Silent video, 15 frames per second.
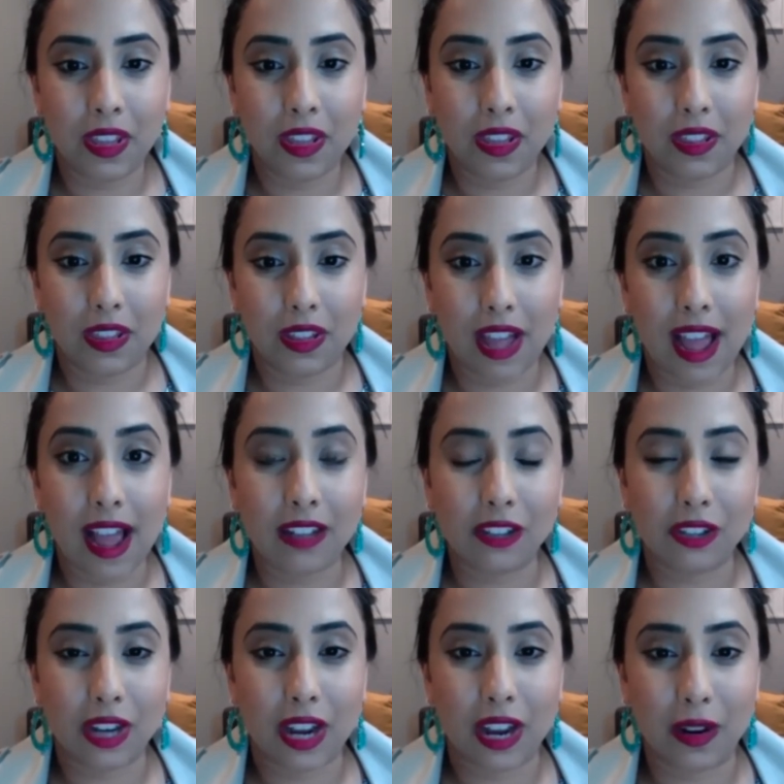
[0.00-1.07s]
the
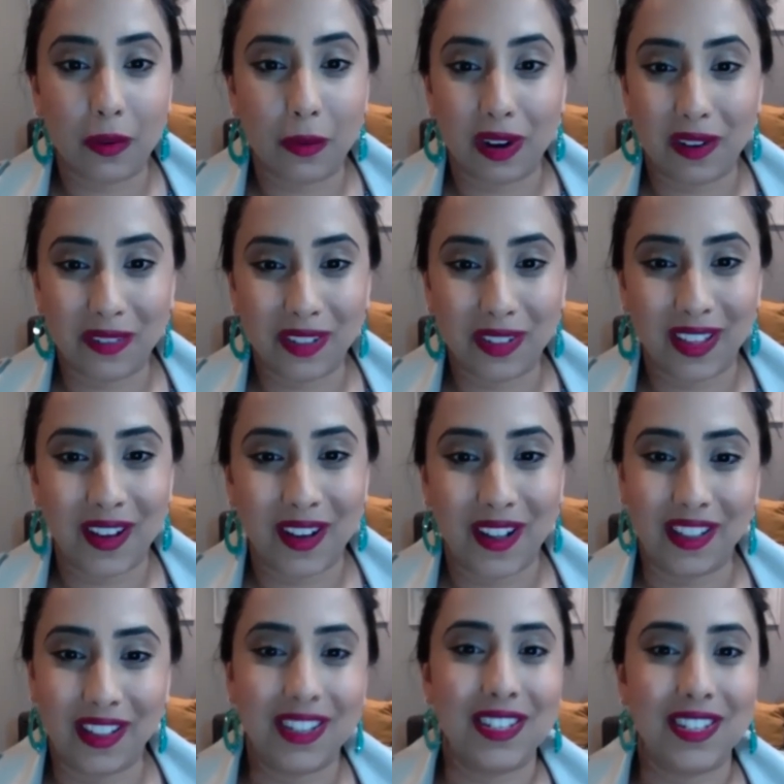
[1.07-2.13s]
hashtag, whatever they call
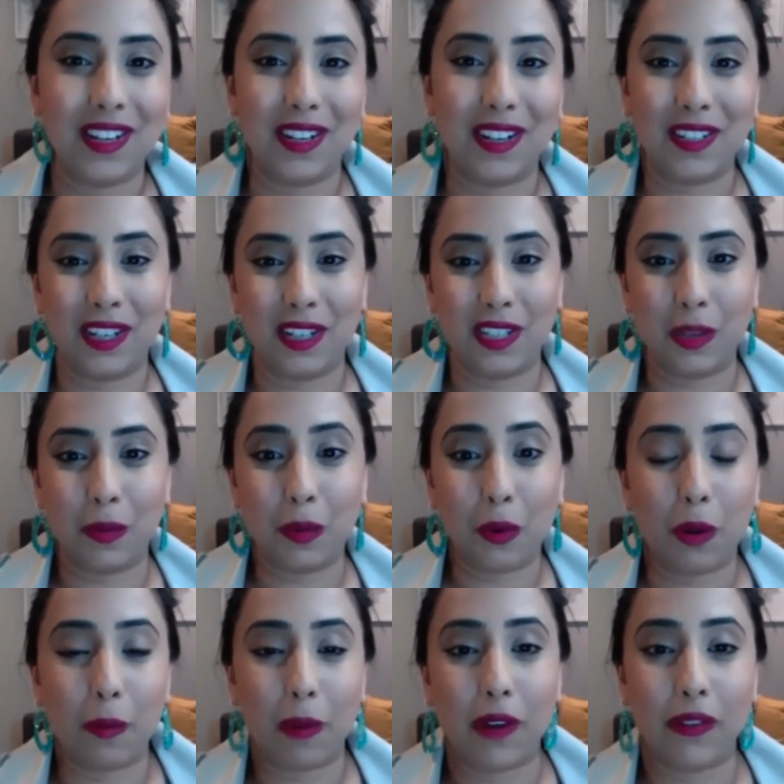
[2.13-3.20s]
it, to, to support
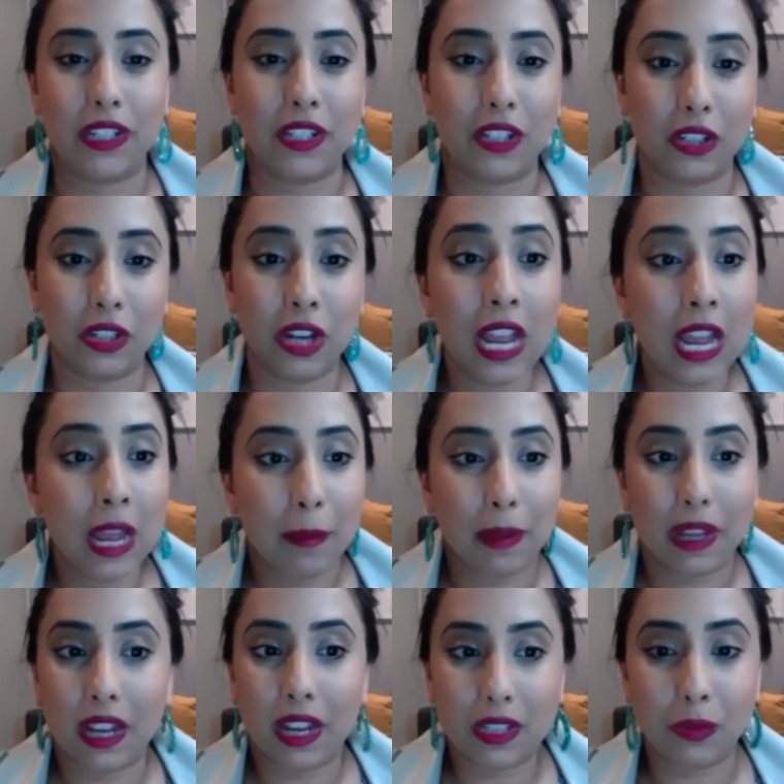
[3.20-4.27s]
my research,
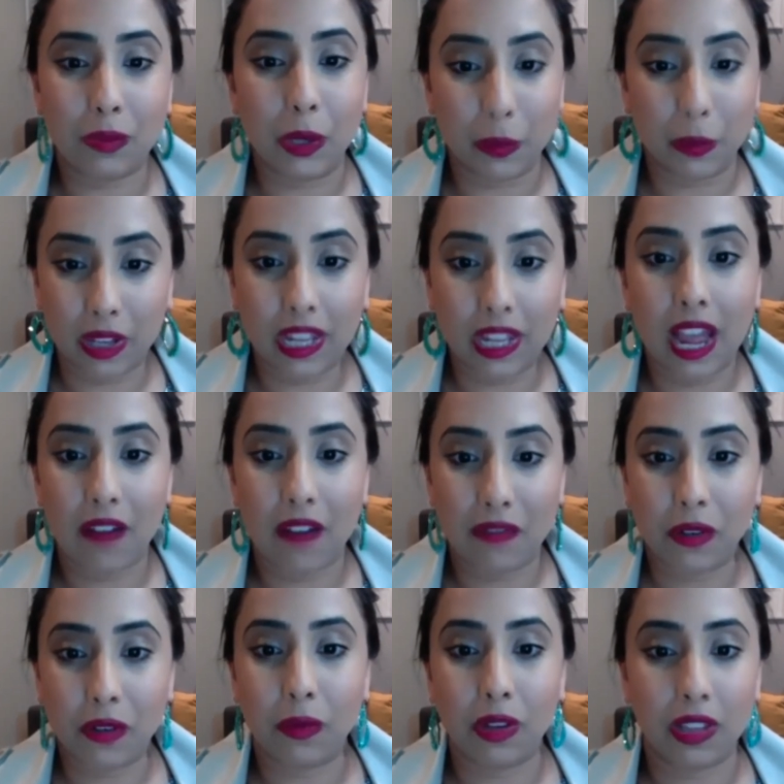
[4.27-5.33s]
because we really have to
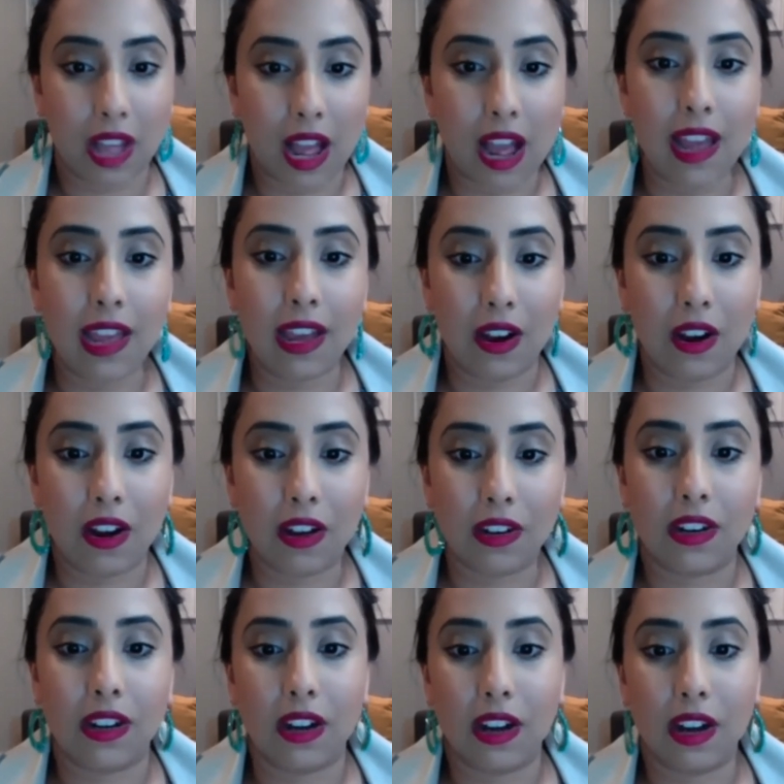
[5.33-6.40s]
rely on
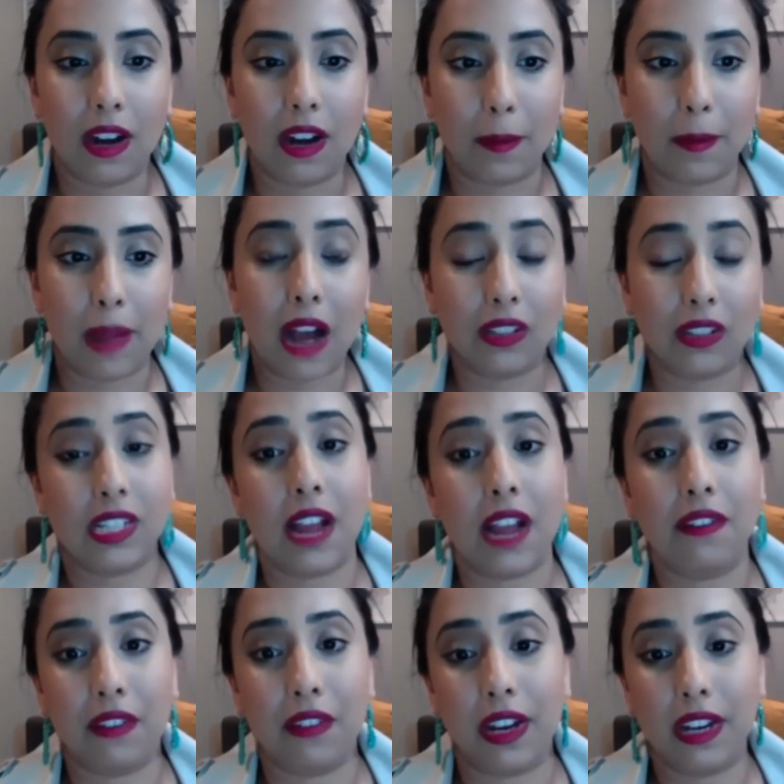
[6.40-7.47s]
um, outside
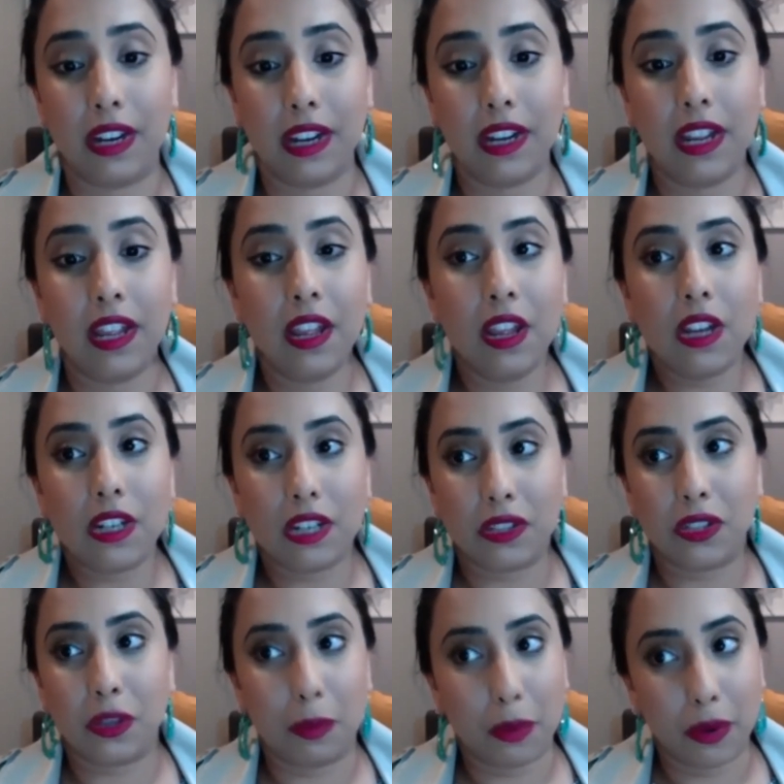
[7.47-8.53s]
funding to
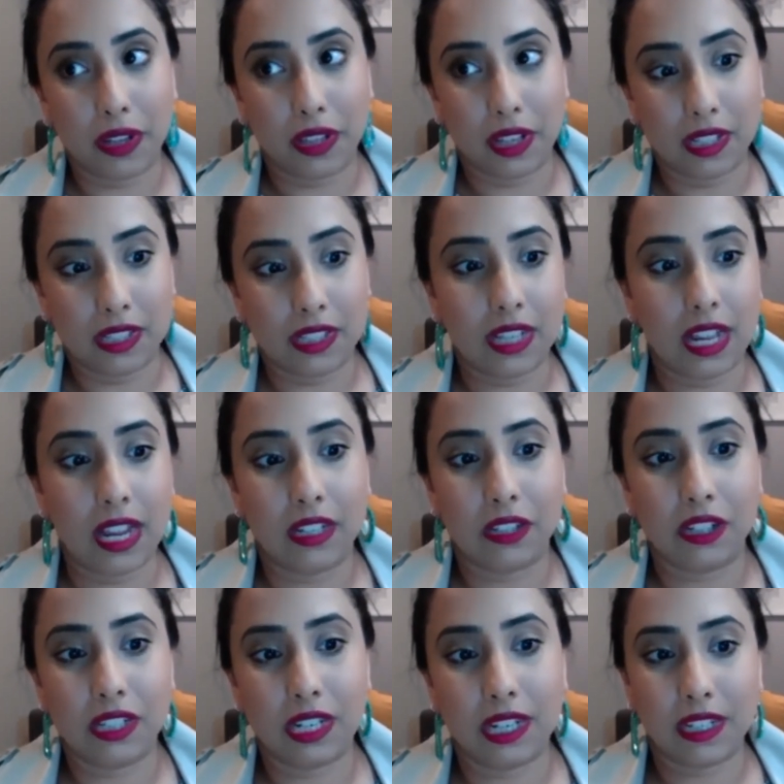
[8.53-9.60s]
support this. And
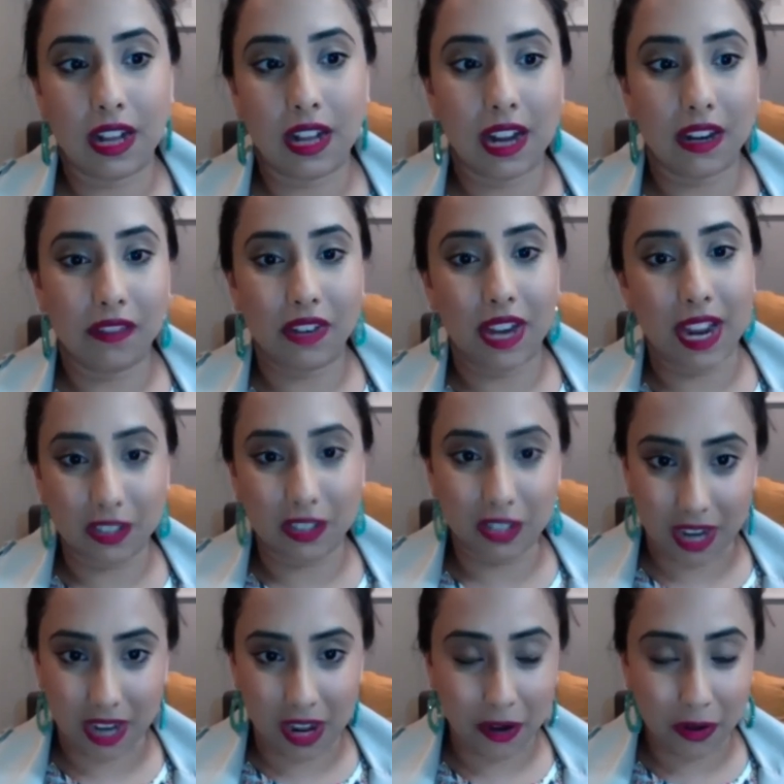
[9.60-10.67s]
just as a kind of tangent,
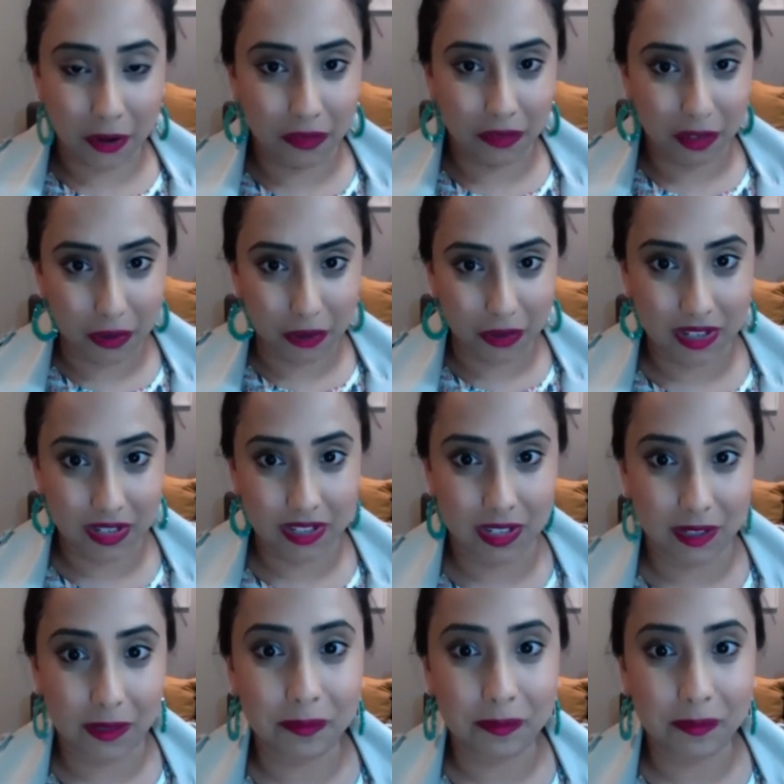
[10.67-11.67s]
I don't know if you know Kandeel,